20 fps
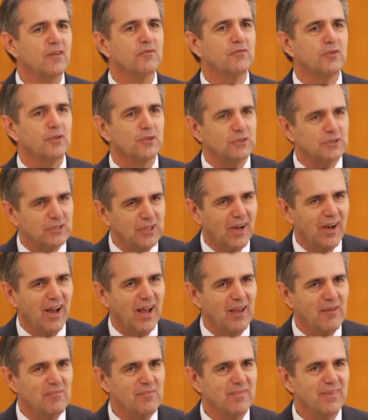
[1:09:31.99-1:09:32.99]
for
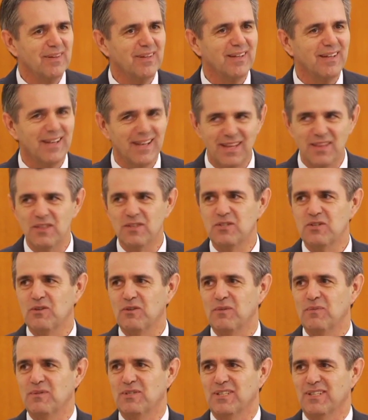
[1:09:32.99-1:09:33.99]
time in the
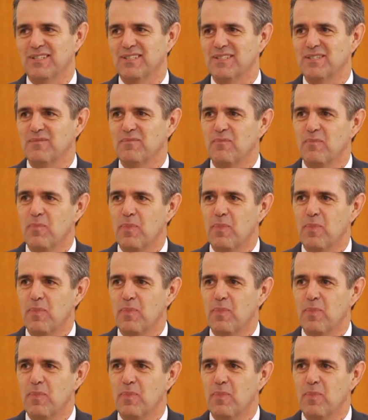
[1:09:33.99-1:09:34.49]
scriptures.